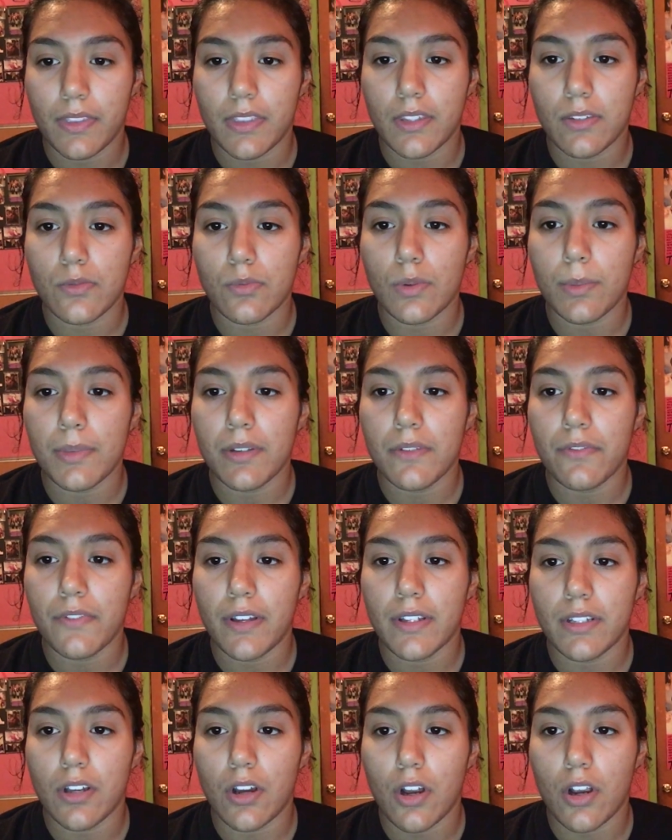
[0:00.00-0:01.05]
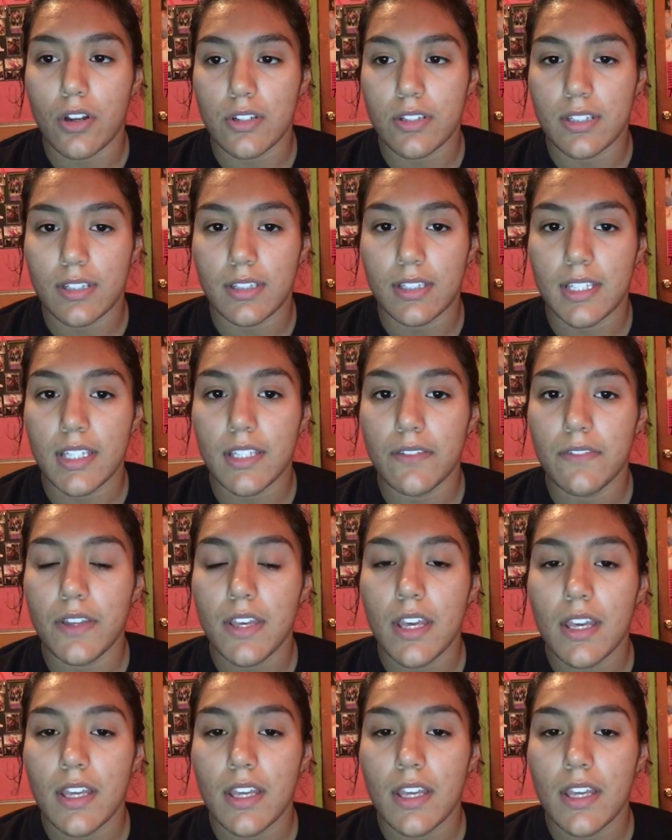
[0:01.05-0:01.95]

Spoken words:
These women find it hard to leave